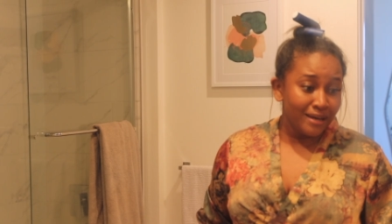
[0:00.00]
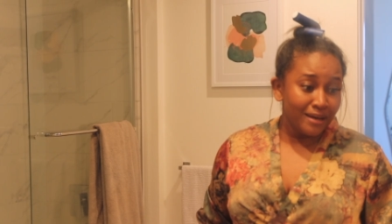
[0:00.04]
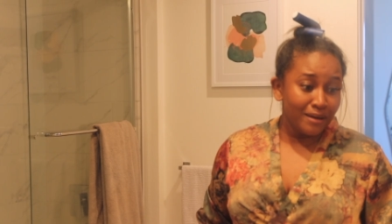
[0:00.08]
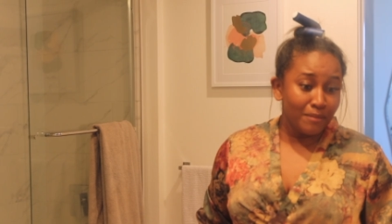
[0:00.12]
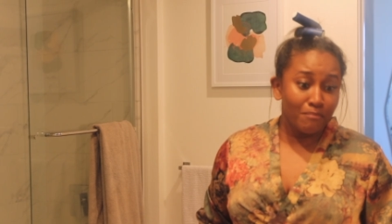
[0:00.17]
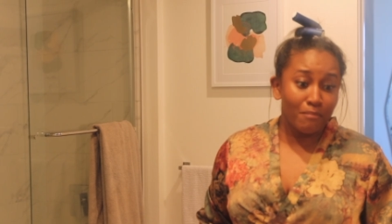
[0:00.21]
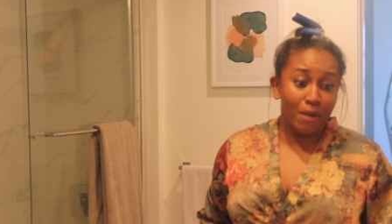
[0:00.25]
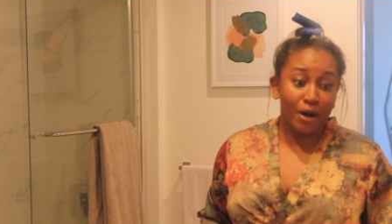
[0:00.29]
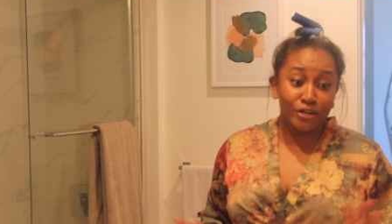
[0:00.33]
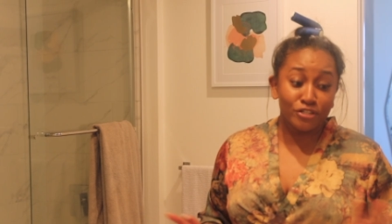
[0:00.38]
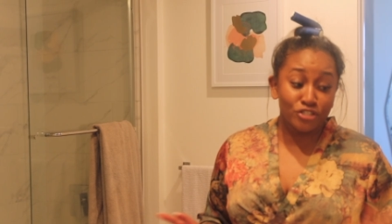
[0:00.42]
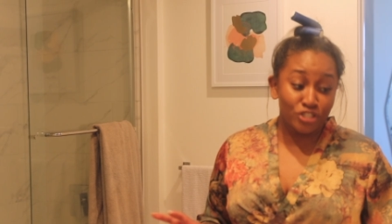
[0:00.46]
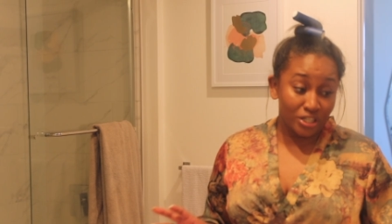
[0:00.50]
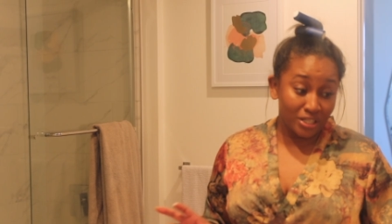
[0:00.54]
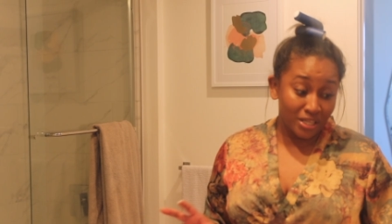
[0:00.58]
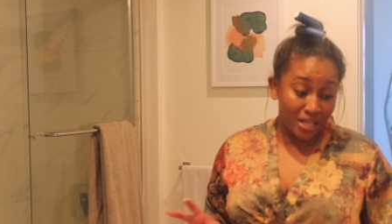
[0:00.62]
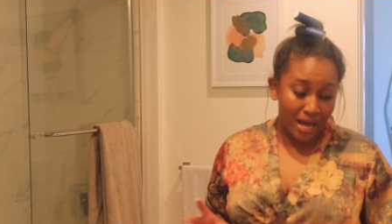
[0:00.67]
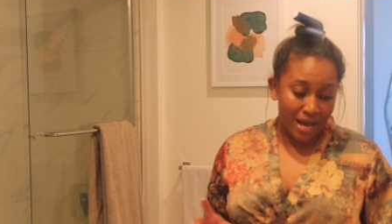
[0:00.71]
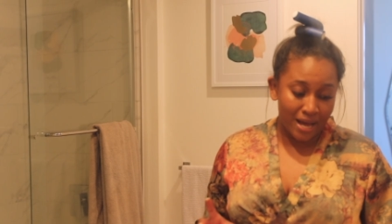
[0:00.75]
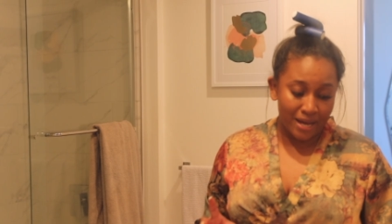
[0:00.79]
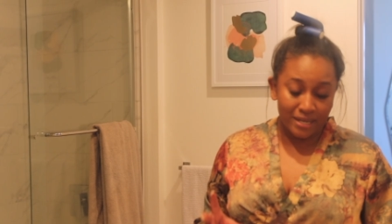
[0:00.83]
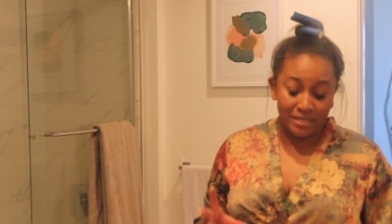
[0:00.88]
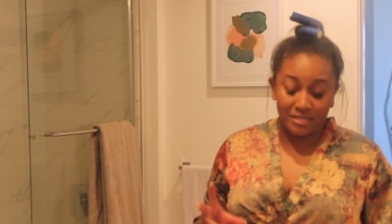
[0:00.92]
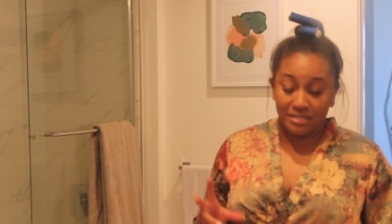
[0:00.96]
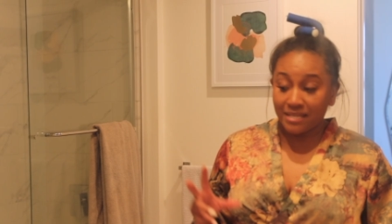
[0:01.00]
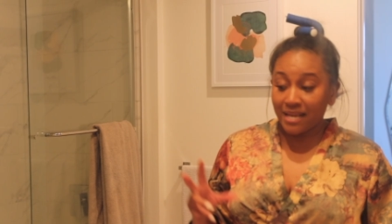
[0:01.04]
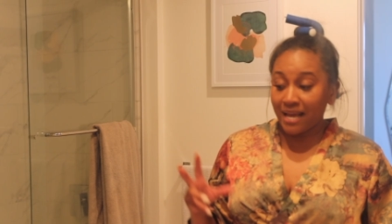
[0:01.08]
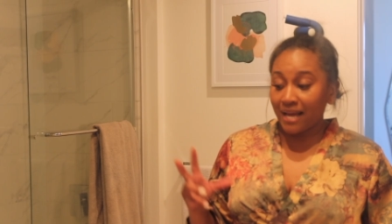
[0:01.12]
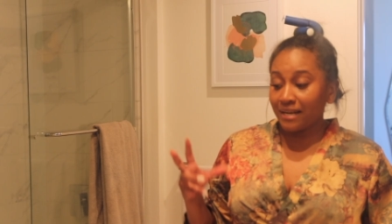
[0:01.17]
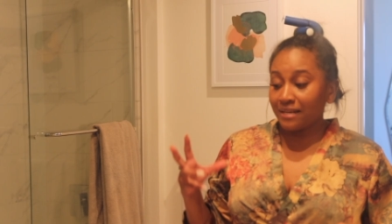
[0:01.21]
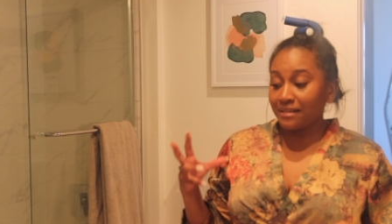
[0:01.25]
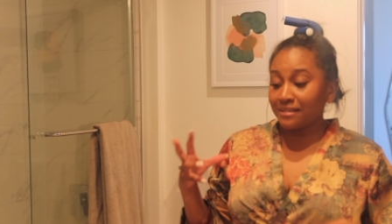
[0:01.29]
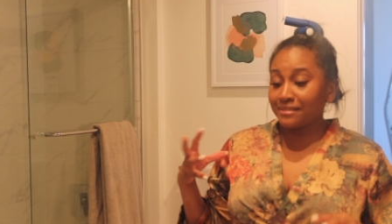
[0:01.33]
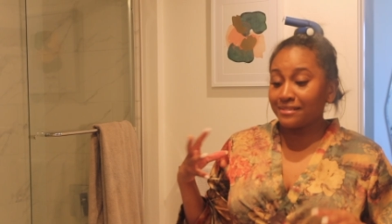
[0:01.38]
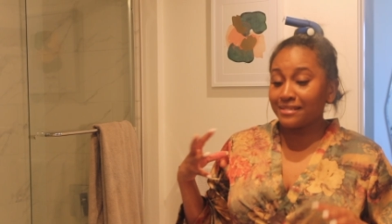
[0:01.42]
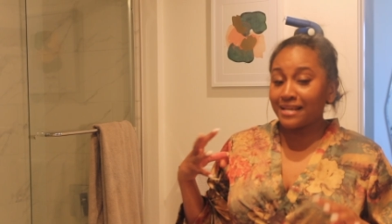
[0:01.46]
marginalized
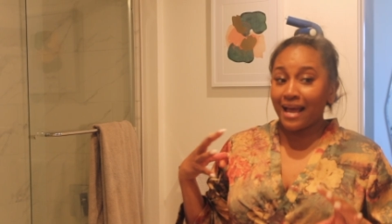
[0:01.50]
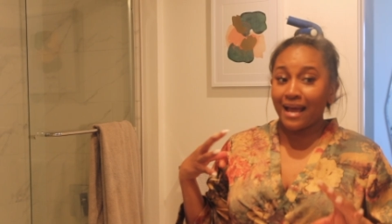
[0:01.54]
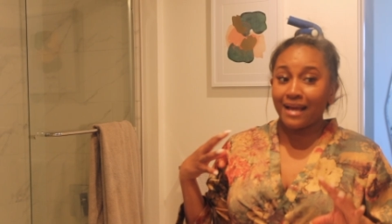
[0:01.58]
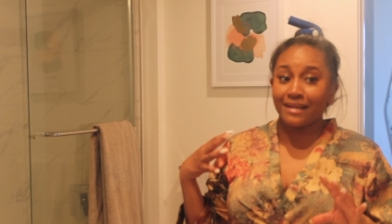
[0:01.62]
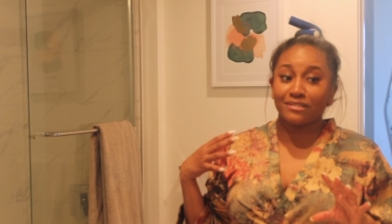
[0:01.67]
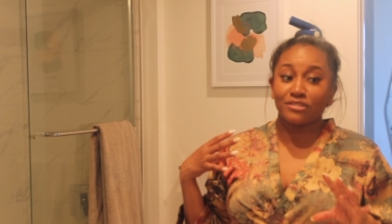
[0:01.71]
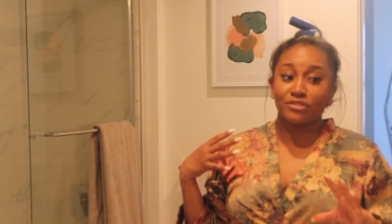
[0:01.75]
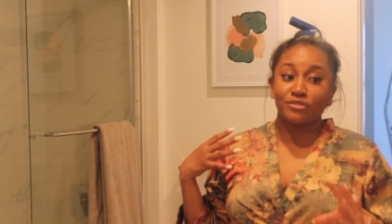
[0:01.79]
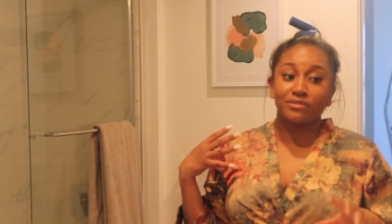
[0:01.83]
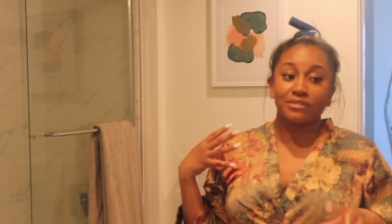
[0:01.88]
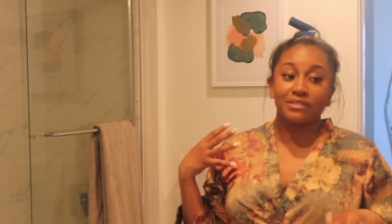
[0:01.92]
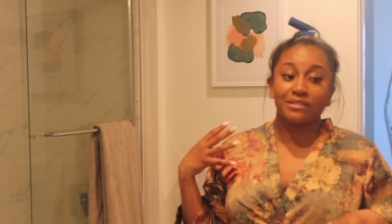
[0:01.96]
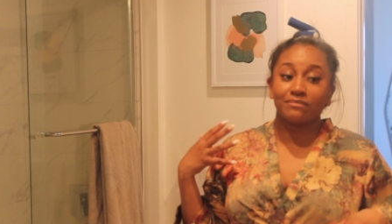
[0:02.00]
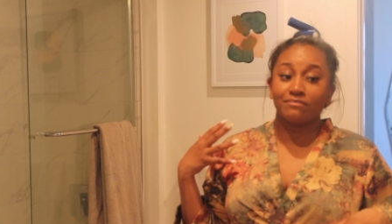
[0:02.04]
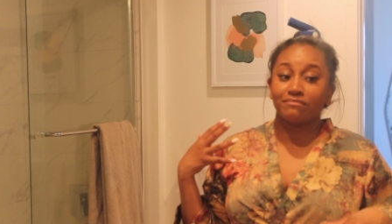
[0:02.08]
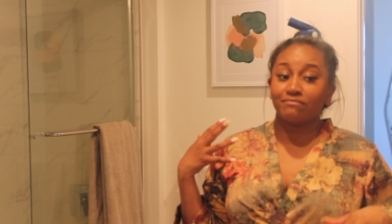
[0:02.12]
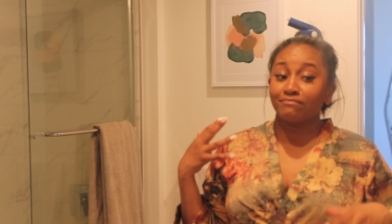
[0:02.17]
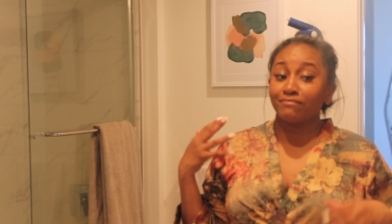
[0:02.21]
and